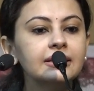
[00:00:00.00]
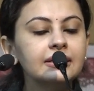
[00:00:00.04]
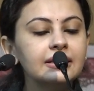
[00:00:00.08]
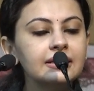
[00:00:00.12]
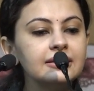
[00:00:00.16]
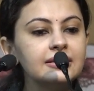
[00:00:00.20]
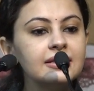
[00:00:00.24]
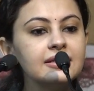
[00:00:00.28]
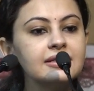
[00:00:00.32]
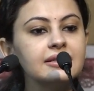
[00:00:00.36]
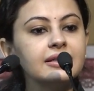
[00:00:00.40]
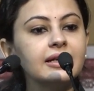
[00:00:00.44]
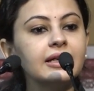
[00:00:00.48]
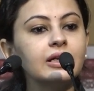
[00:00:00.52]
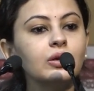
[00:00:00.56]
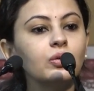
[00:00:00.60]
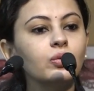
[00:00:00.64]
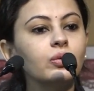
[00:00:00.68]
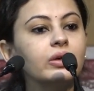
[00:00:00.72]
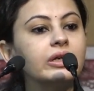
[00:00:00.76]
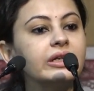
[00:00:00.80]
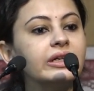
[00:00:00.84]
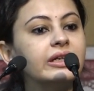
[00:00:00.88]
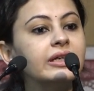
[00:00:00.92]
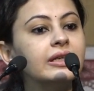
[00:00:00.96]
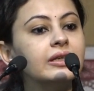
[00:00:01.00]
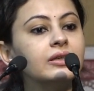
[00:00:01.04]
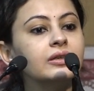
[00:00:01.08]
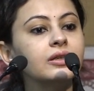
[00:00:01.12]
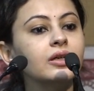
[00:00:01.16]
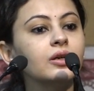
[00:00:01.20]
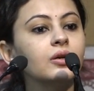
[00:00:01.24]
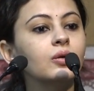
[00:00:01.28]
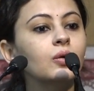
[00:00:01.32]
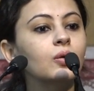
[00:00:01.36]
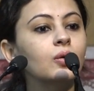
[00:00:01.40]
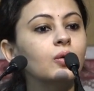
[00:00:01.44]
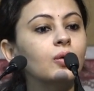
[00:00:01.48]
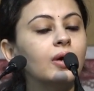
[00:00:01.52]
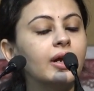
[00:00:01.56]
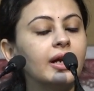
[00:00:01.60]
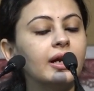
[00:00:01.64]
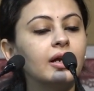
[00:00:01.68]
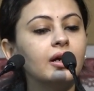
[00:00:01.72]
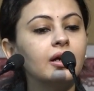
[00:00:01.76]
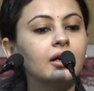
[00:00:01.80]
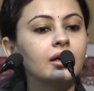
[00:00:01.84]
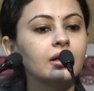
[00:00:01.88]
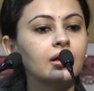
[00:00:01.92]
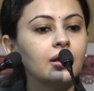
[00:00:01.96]
They just get worried and they go
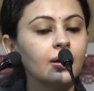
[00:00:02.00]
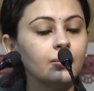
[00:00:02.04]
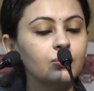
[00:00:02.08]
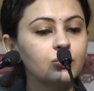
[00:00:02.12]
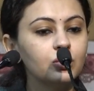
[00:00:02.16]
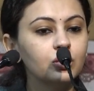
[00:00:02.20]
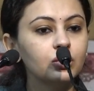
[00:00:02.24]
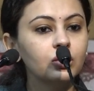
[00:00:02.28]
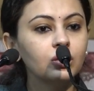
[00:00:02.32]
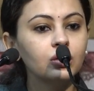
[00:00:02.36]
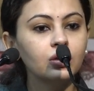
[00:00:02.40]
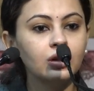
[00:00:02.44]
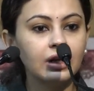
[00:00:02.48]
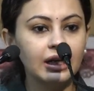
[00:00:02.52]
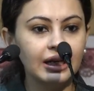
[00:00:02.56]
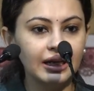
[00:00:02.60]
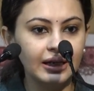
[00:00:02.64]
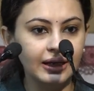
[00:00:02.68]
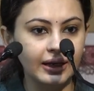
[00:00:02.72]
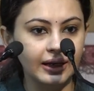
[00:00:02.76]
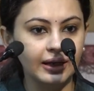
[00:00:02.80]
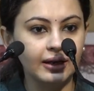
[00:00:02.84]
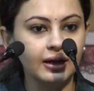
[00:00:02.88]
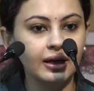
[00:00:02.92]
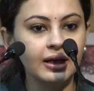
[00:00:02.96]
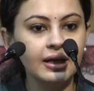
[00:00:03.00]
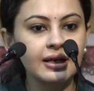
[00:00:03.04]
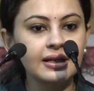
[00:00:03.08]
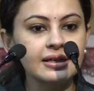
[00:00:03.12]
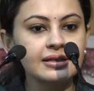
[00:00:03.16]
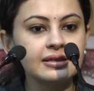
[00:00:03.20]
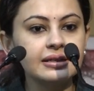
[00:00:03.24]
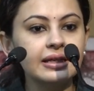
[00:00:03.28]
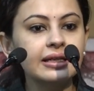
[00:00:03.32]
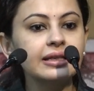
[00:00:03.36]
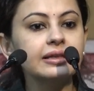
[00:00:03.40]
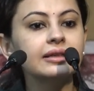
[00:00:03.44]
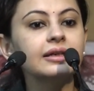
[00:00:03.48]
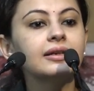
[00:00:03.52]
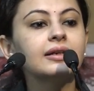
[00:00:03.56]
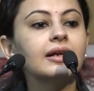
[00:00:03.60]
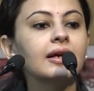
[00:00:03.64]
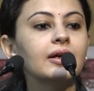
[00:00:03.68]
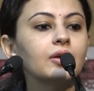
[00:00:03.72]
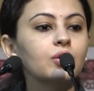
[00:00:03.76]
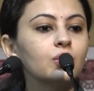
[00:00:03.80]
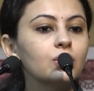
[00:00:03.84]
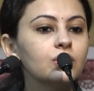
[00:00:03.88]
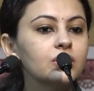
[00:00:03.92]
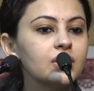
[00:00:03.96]
uh, come to the clinic saying that
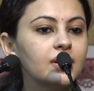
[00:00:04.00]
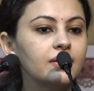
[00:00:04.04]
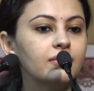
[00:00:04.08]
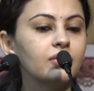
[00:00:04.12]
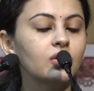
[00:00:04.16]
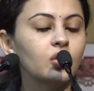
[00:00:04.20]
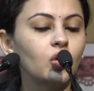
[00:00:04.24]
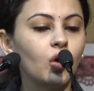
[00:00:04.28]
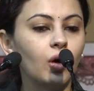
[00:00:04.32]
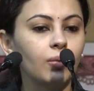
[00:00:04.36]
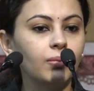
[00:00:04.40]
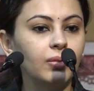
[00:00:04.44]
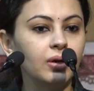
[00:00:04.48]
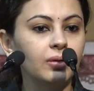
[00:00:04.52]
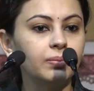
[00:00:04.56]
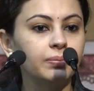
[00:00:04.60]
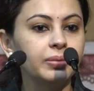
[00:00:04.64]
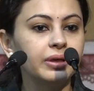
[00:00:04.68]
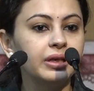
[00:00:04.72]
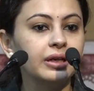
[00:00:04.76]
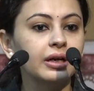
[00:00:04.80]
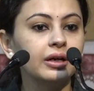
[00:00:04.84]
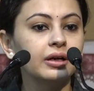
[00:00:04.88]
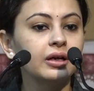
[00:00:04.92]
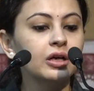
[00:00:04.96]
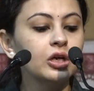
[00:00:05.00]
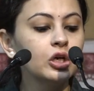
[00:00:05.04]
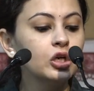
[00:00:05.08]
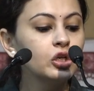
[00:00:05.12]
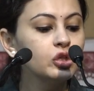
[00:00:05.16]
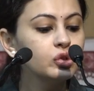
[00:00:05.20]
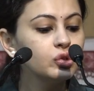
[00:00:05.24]
I don't have a normal period.